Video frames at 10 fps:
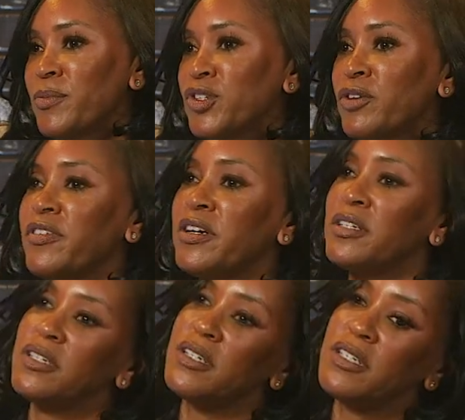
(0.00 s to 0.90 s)
So, for
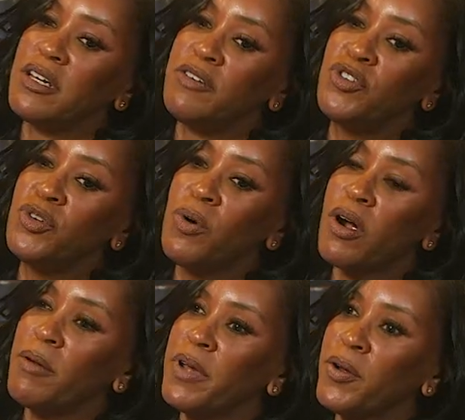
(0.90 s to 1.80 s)
instance, if you
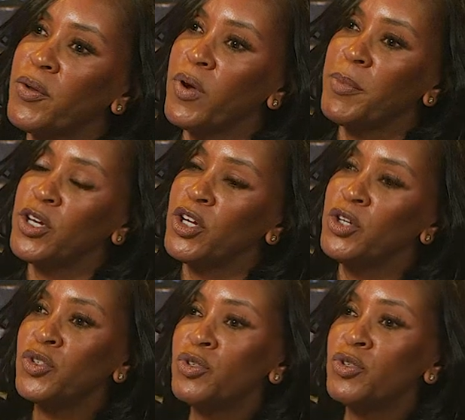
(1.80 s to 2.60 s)
are a married woman, you